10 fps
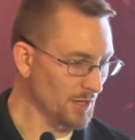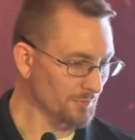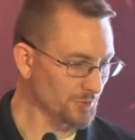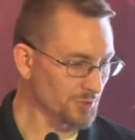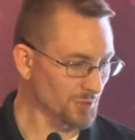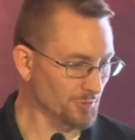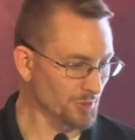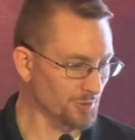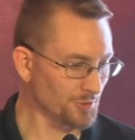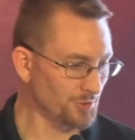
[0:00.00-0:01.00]
First thing we're
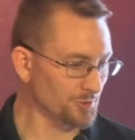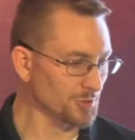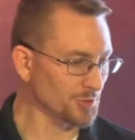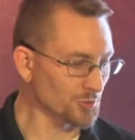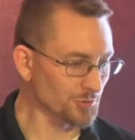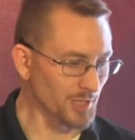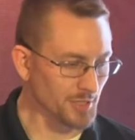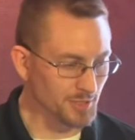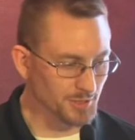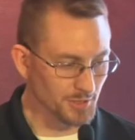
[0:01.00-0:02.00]
going to do is
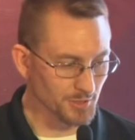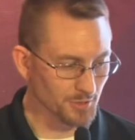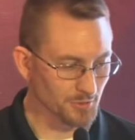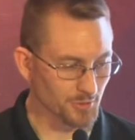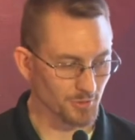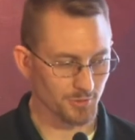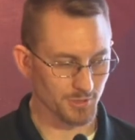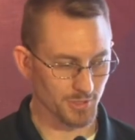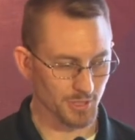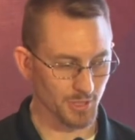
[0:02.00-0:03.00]
create a Z node called
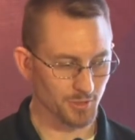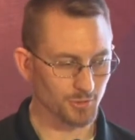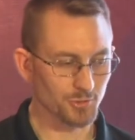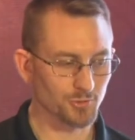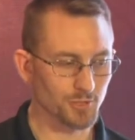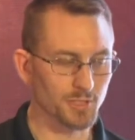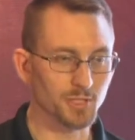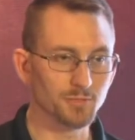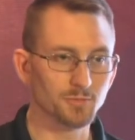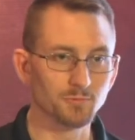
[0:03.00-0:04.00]

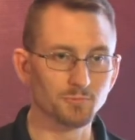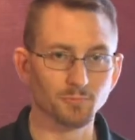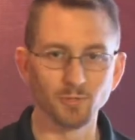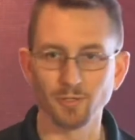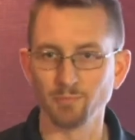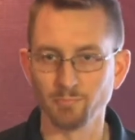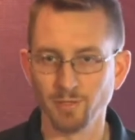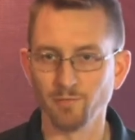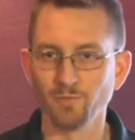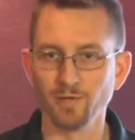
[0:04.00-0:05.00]
zk_test. And we're going to
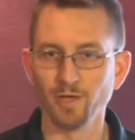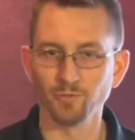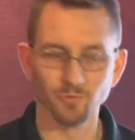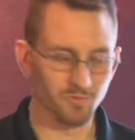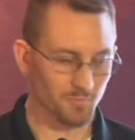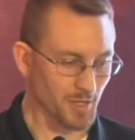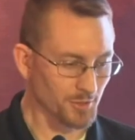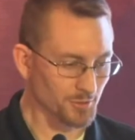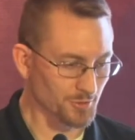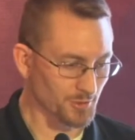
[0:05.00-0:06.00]
give a value of
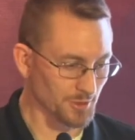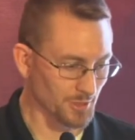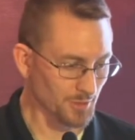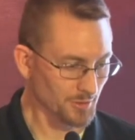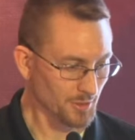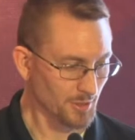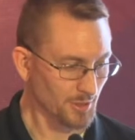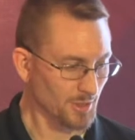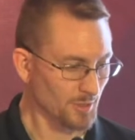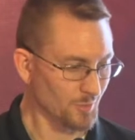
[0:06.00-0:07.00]
my_data.
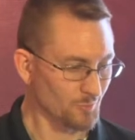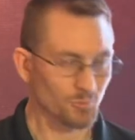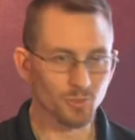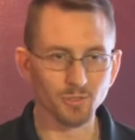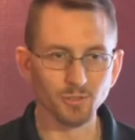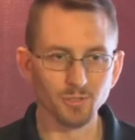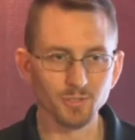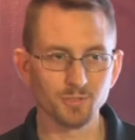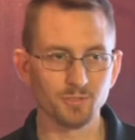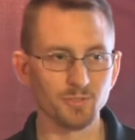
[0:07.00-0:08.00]
We're going to
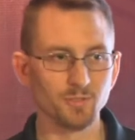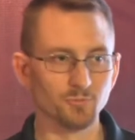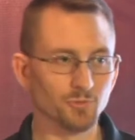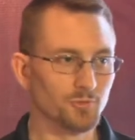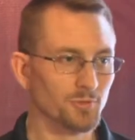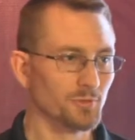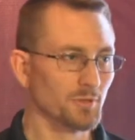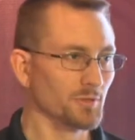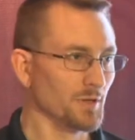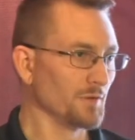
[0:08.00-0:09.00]
list the root
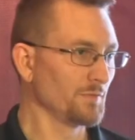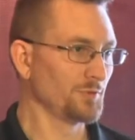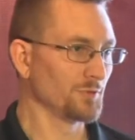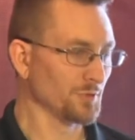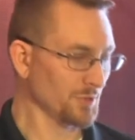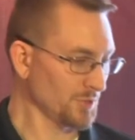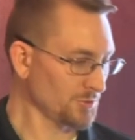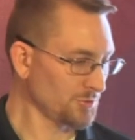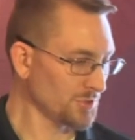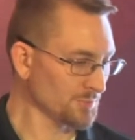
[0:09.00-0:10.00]
of your
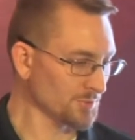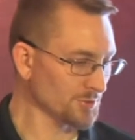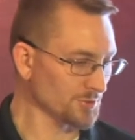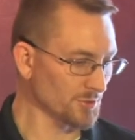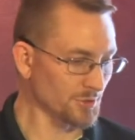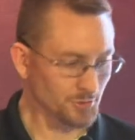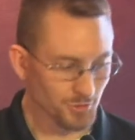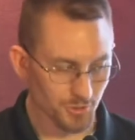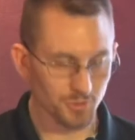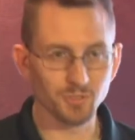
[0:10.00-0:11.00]
Zookeeper install, and
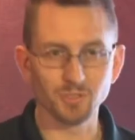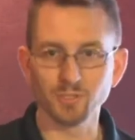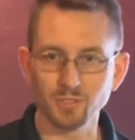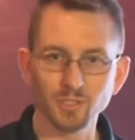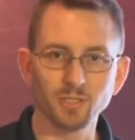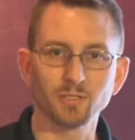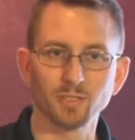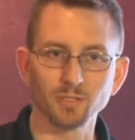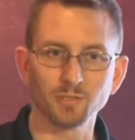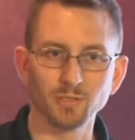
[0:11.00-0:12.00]
you should see
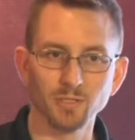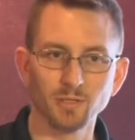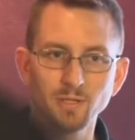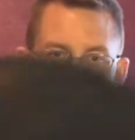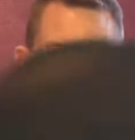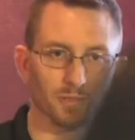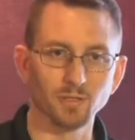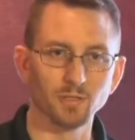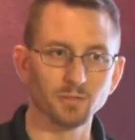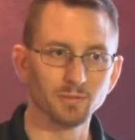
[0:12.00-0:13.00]
zk_test in that
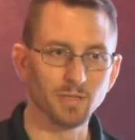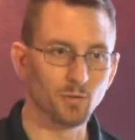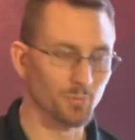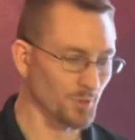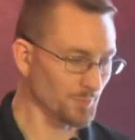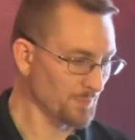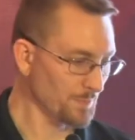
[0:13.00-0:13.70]
output.